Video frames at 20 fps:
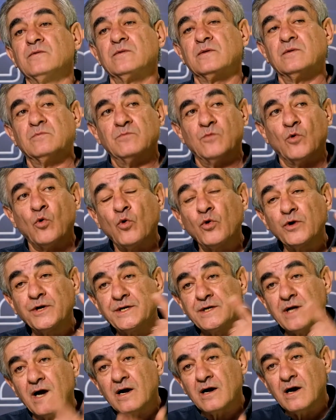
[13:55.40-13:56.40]
are
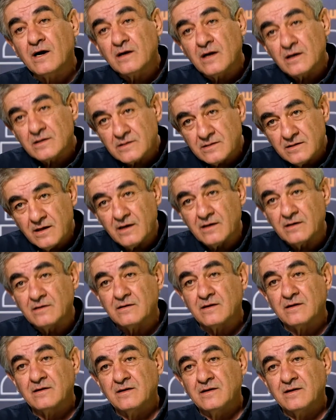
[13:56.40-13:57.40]
plebiscites and are
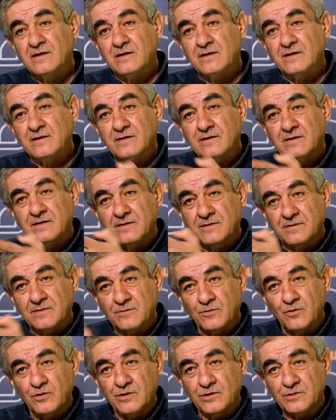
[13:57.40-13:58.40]
part of this
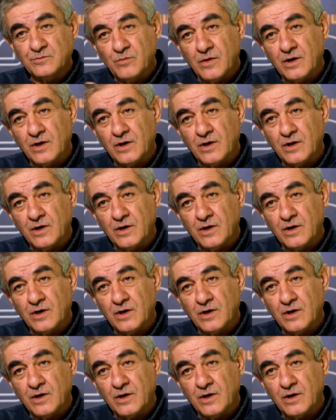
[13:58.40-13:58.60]
country.